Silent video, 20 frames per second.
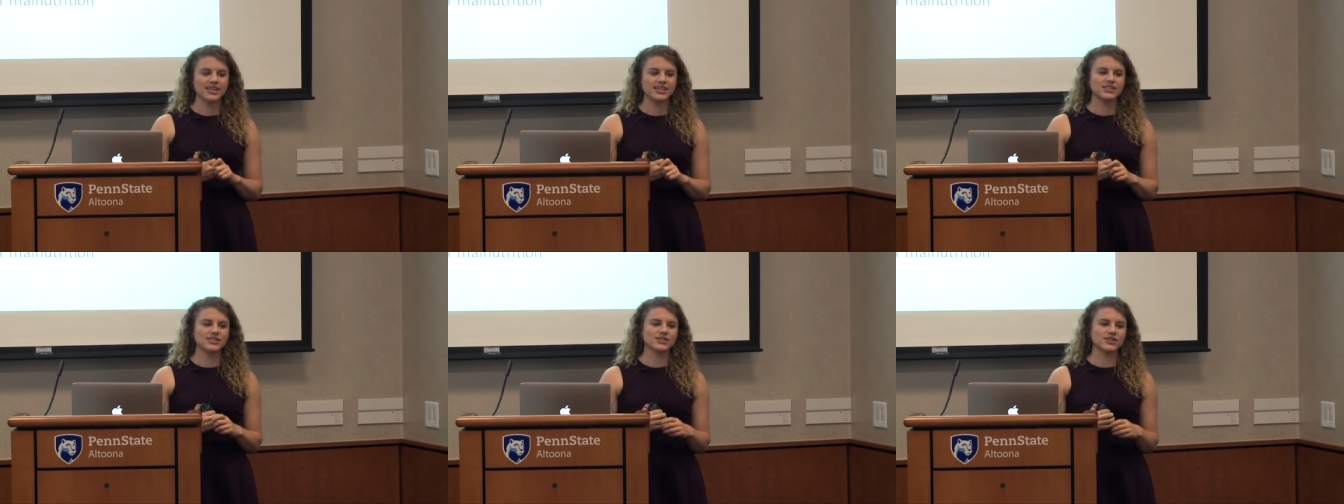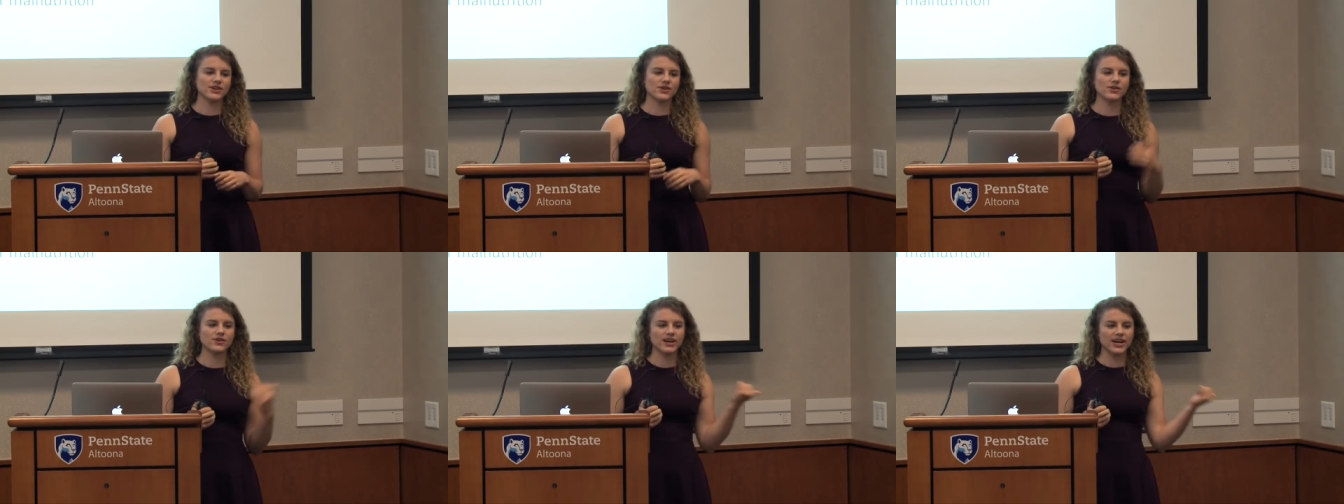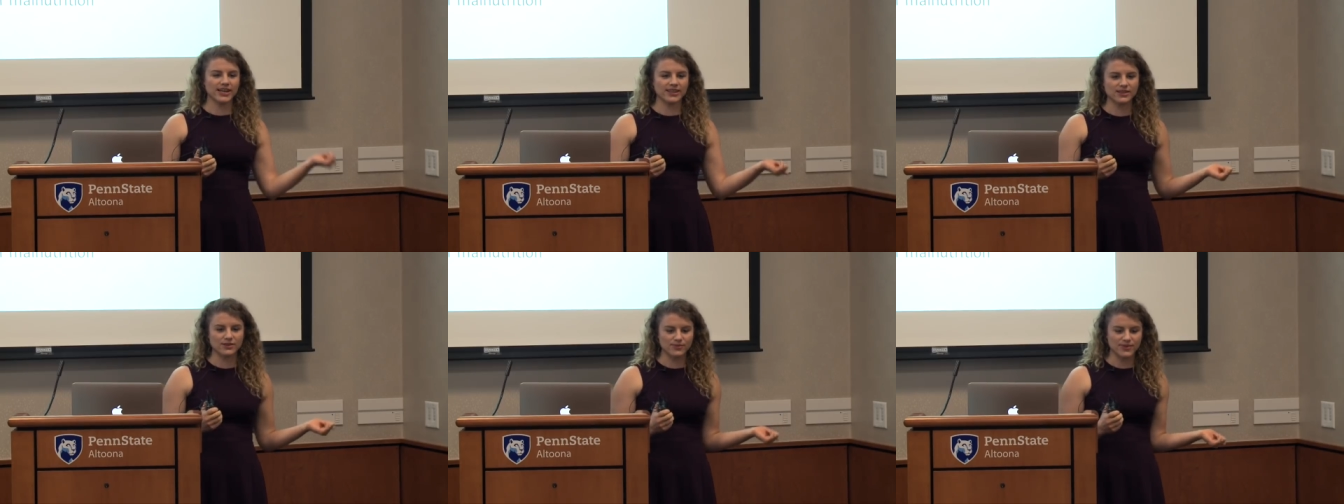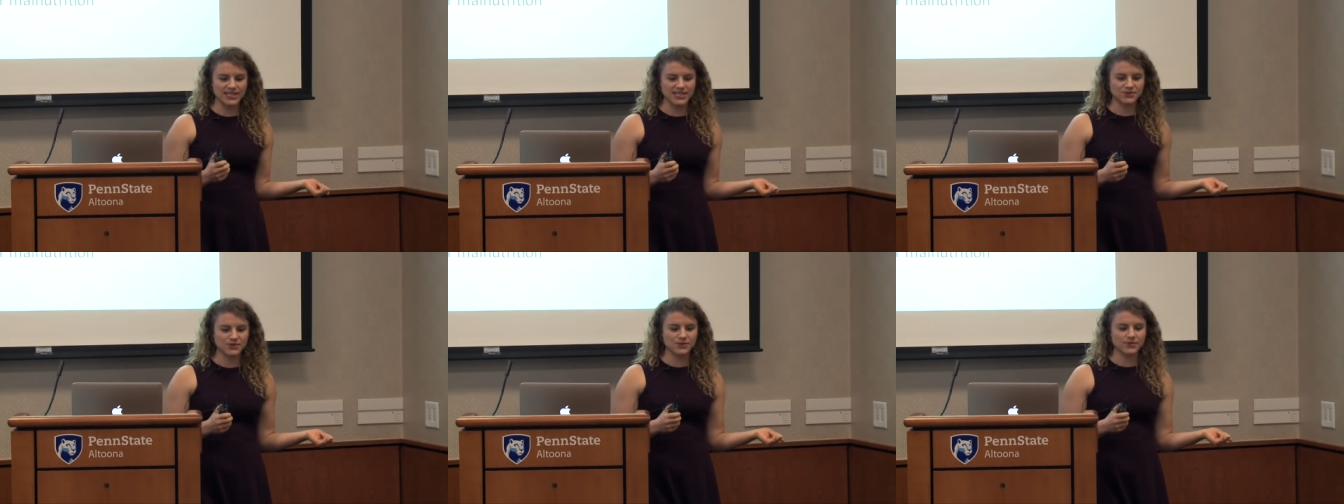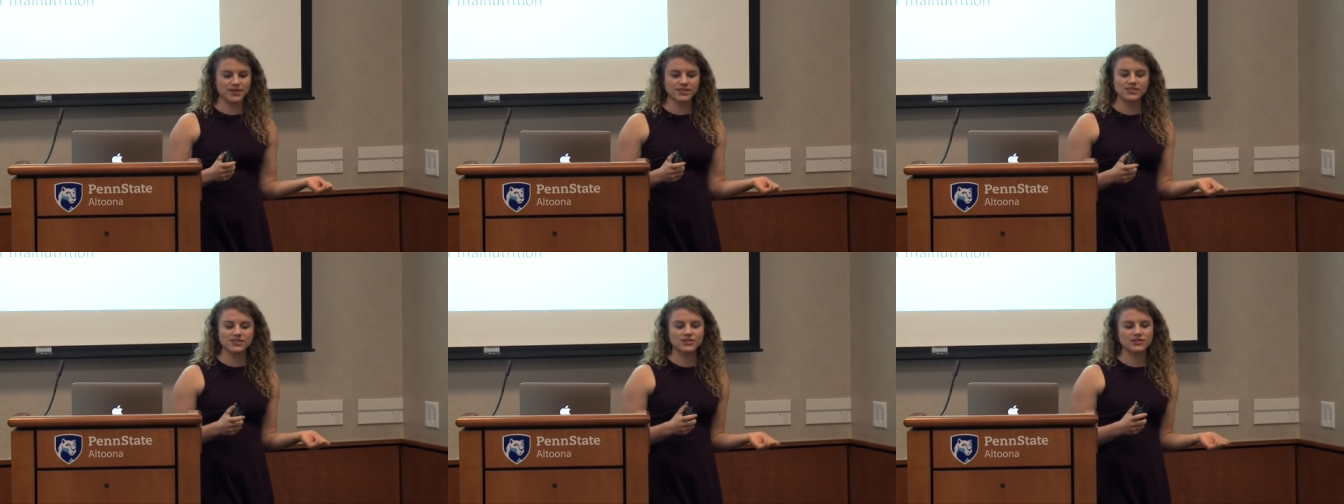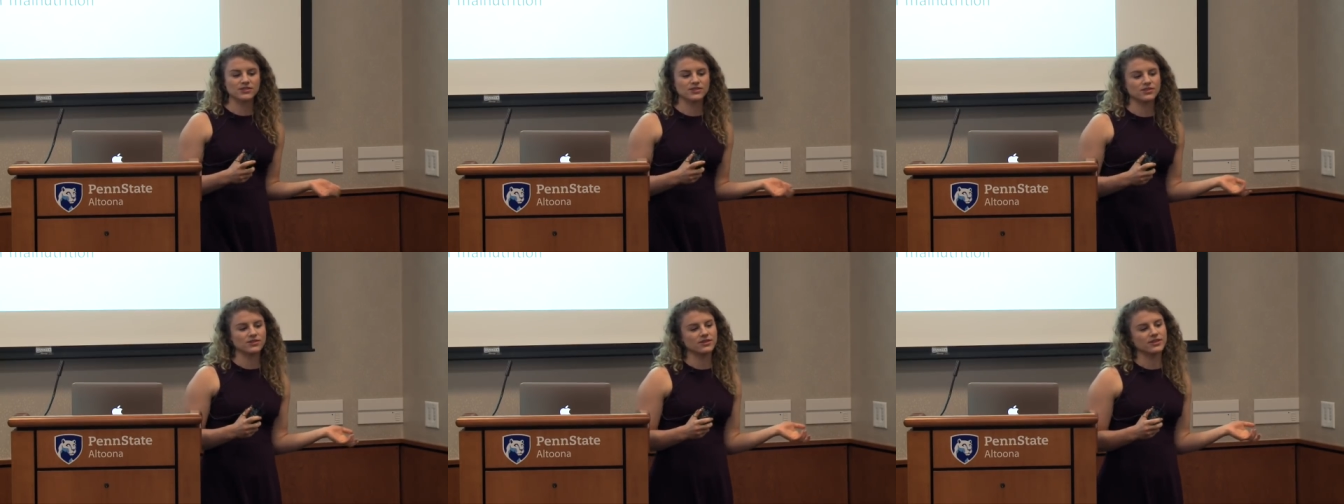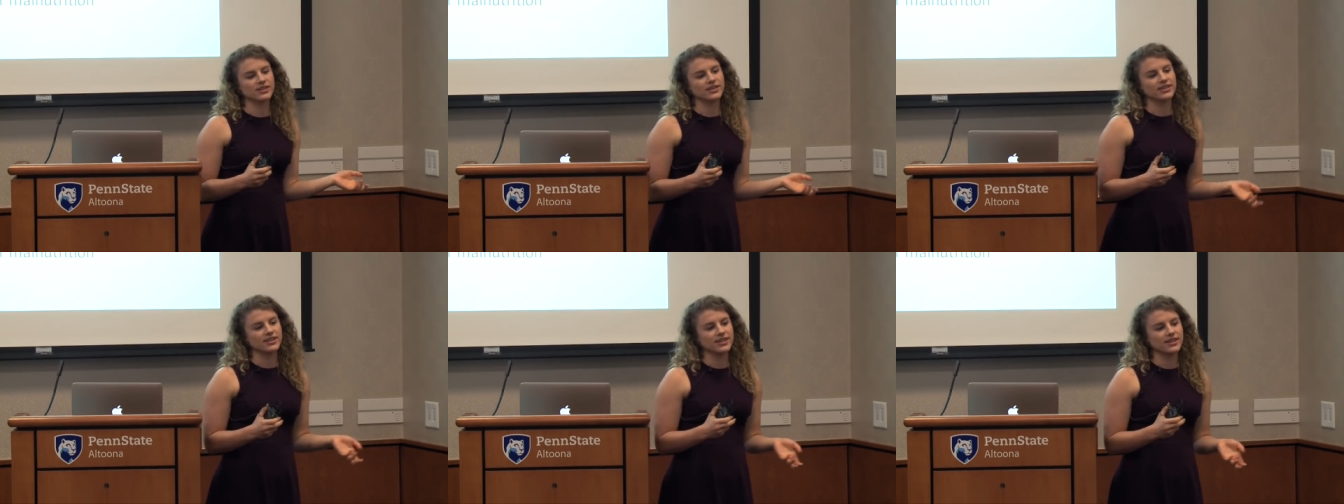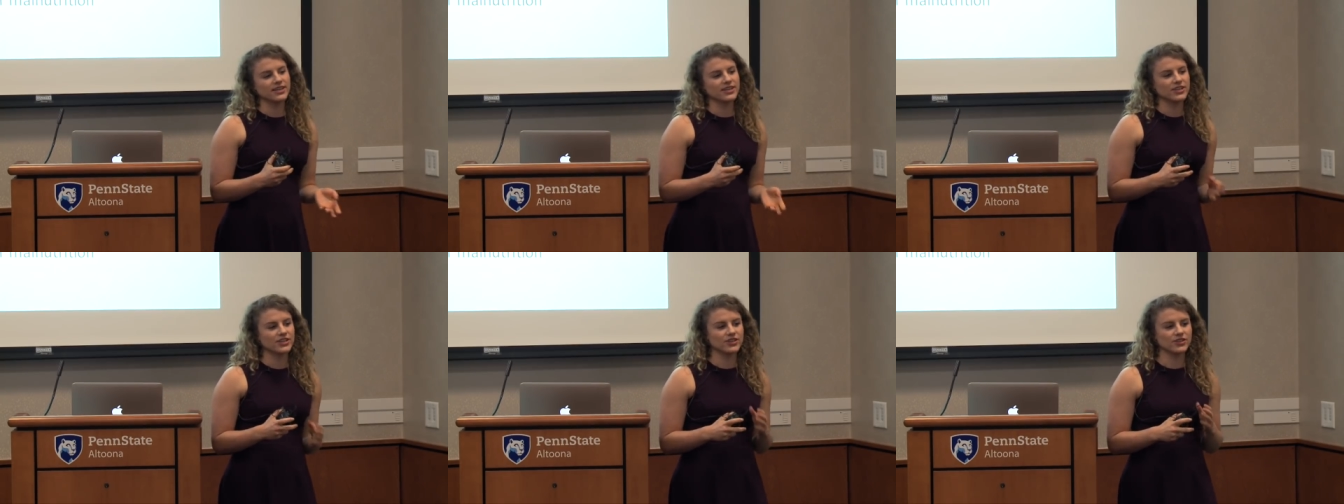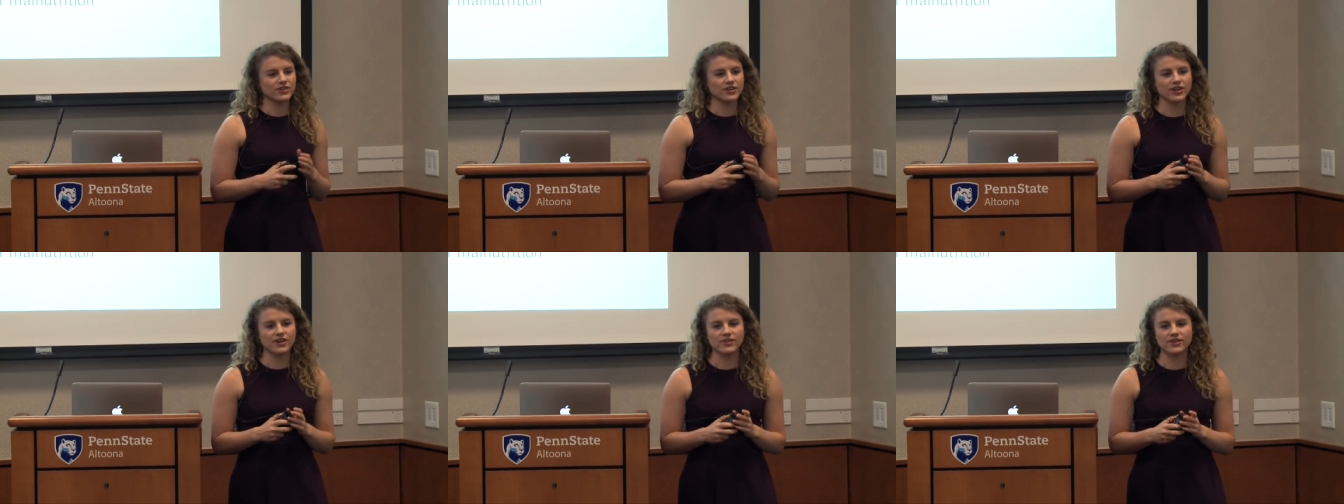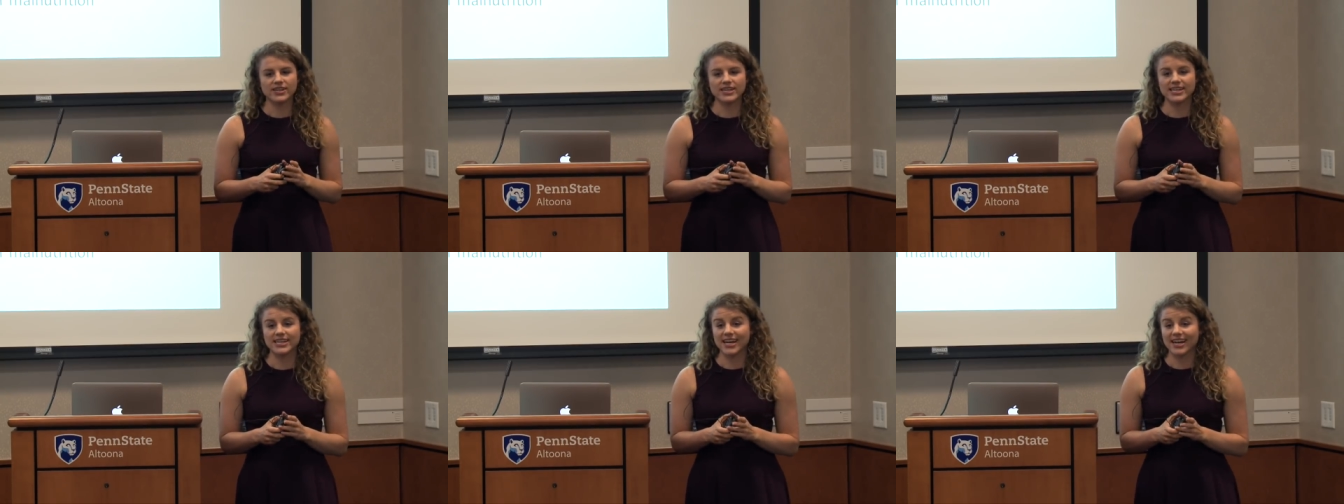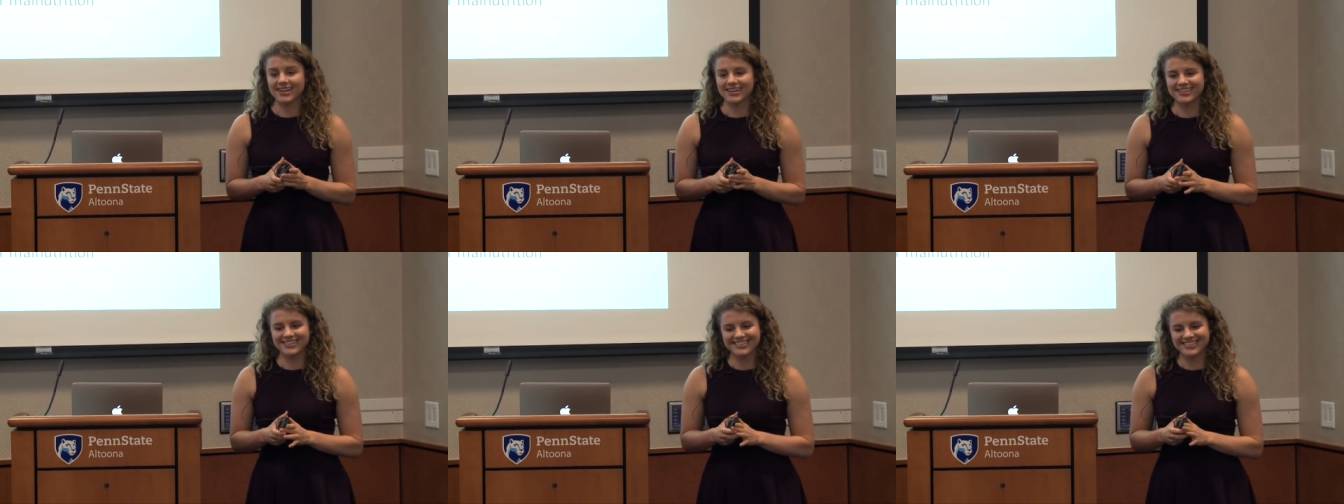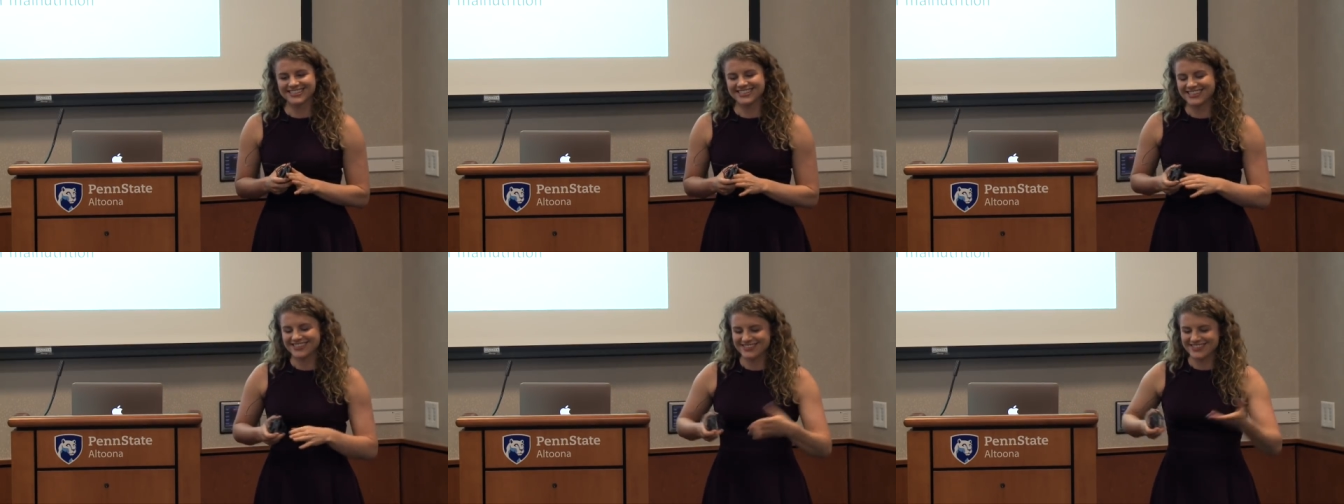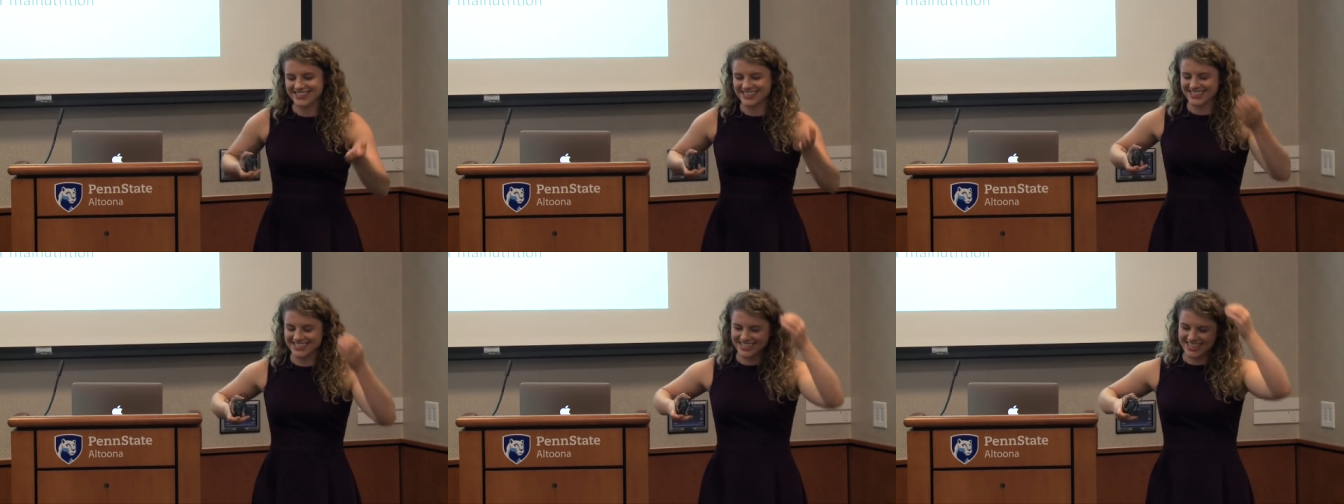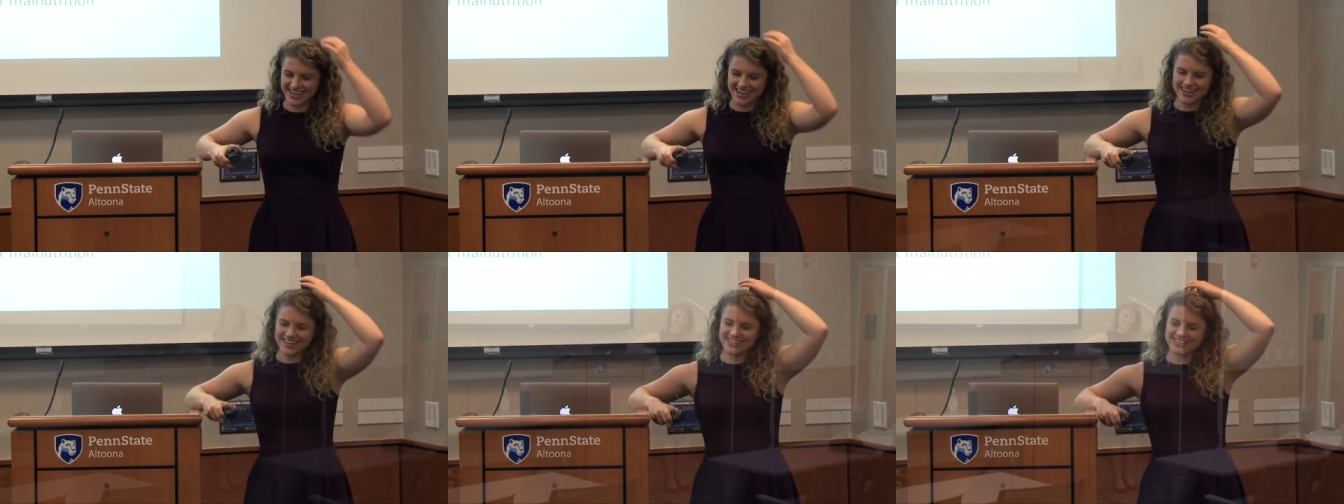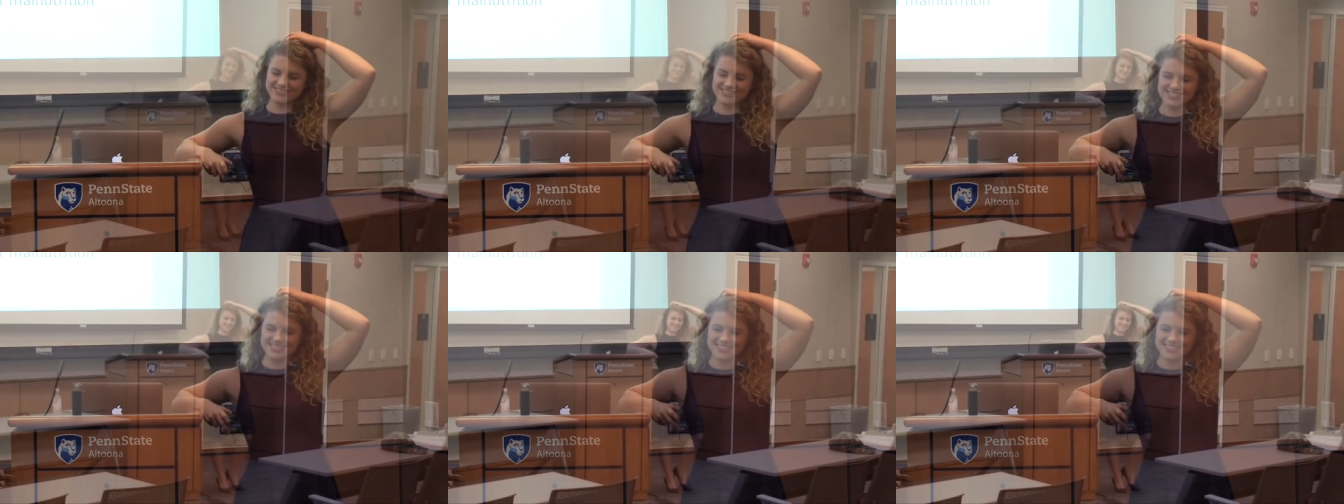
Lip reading: So at the place we went to, there was this guy. He